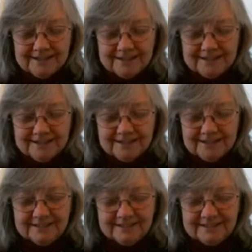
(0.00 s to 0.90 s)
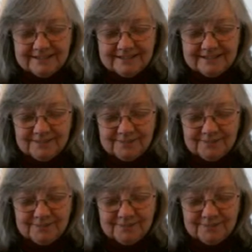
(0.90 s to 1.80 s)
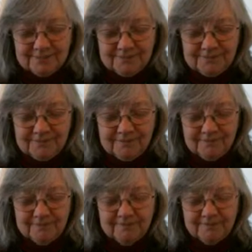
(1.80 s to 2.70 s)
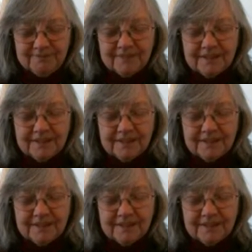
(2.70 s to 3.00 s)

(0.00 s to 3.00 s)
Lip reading: No one is speaking in this clip.